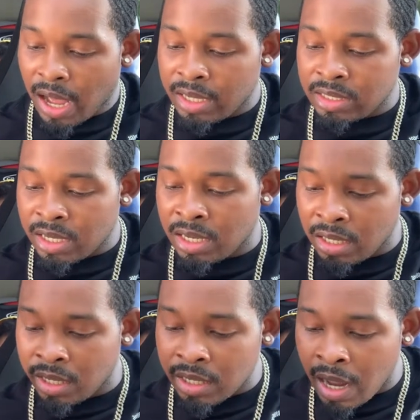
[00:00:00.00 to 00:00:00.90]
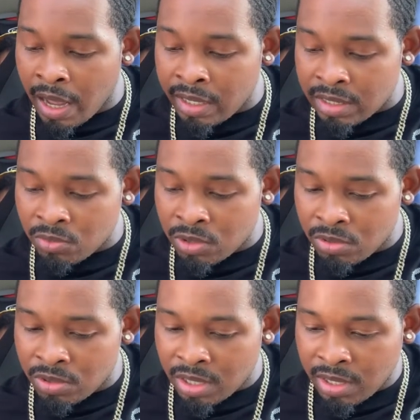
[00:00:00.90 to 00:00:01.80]
I said look nice. What do
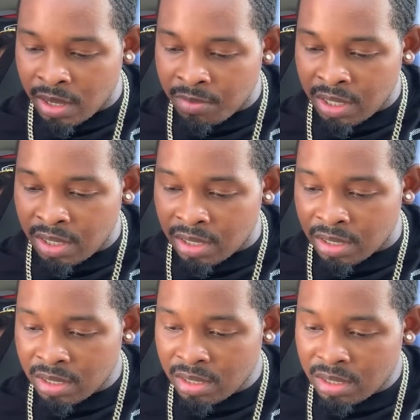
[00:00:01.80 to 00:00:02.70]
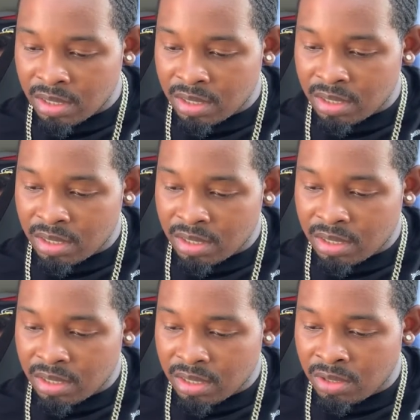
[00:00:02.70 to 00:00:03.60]
you think that means?
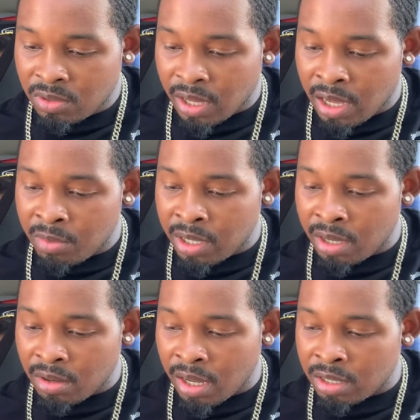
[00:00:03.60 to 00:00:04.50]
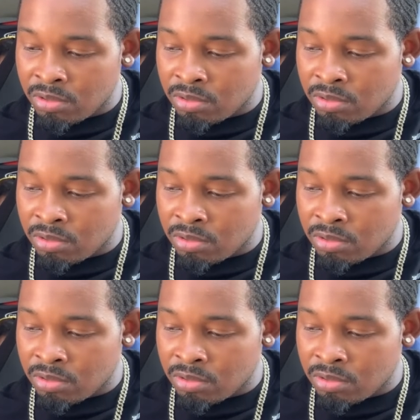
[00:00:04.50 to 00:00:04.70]
You came in here like you